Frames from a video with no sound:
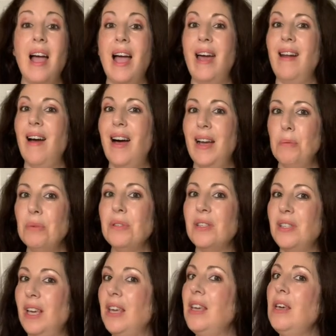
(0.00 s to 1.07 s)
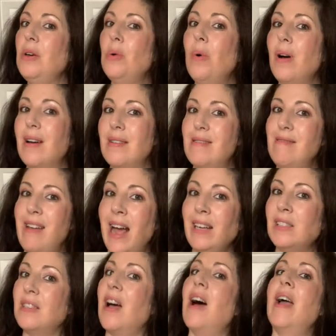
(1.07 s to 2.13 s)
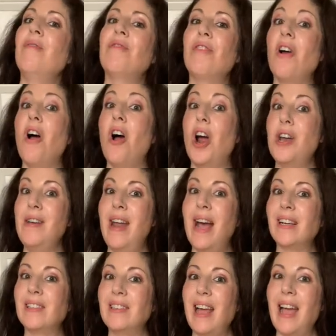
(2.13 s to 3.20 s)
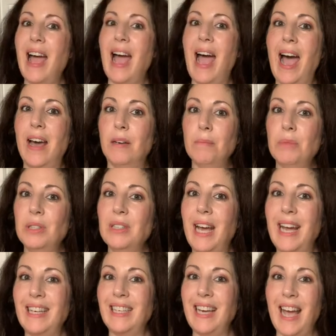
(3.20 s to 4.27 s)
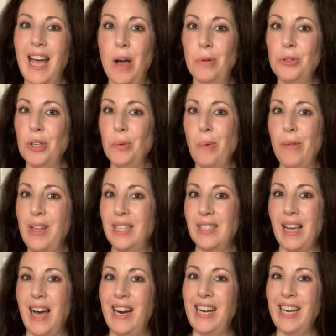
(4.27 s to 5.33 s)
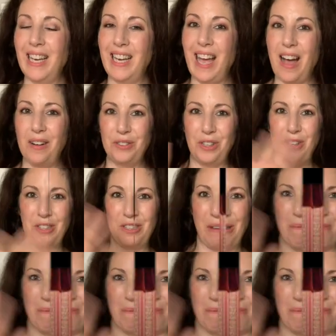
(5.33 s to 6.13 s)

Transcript: And I will see you next time for our next animal encounter with exotic encounters.